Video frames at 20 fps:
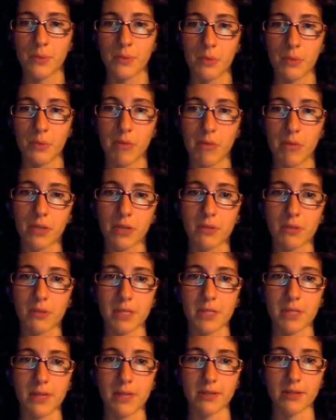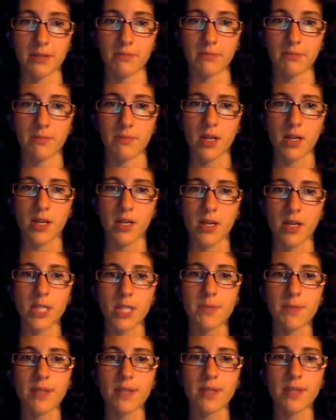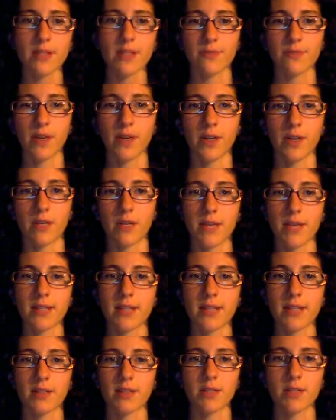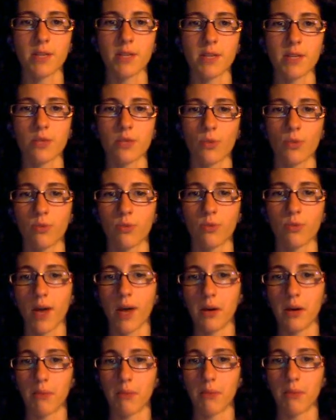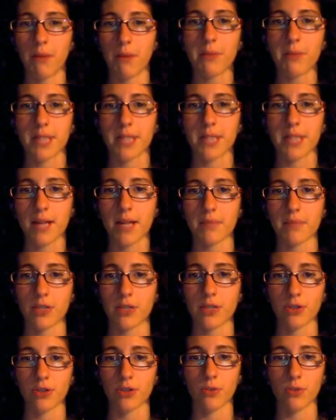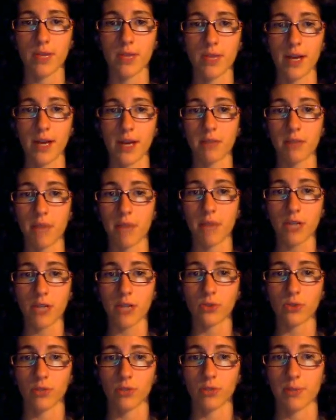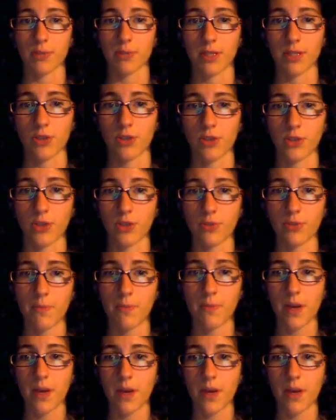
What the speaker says: Michael responded, "It's because it's fun and makes anticipation worthwhile. My mom and dad made sure we had a magical Christmas as children.